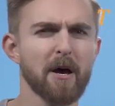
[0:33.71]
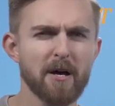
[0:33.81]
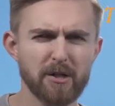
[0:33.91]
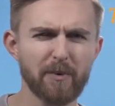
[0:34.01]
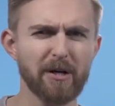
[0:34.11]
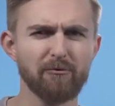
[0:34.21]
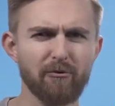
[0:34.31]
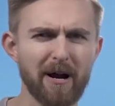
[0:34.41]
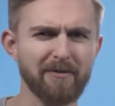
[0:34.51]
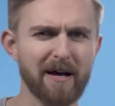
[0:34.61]
So we can
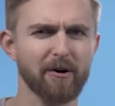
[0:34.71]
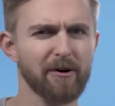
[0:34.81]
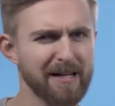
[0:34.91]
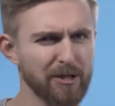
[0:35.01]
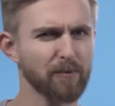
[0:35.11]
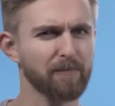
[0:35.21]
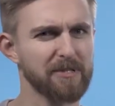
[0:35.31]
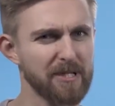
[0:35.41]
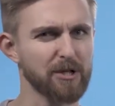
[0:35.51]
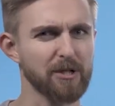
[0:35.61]
write that our initial
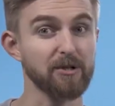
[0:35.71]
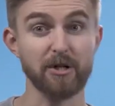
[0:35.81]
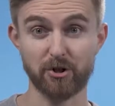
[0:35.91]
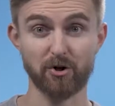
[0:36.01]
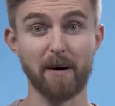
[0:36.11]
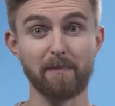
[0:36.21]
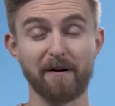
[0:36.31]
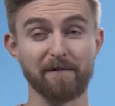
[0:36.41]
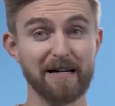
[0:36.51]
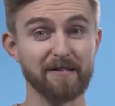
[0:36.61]
position, described by
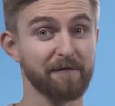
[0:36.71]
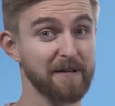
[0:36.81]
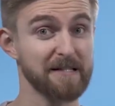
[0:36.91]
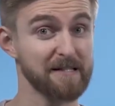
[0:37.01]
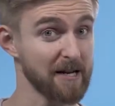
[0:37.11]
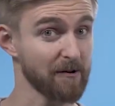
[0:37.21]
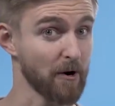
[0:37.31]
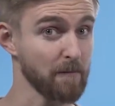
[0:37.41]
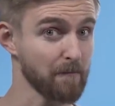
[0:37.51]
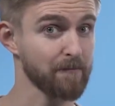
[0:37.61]
vector v0,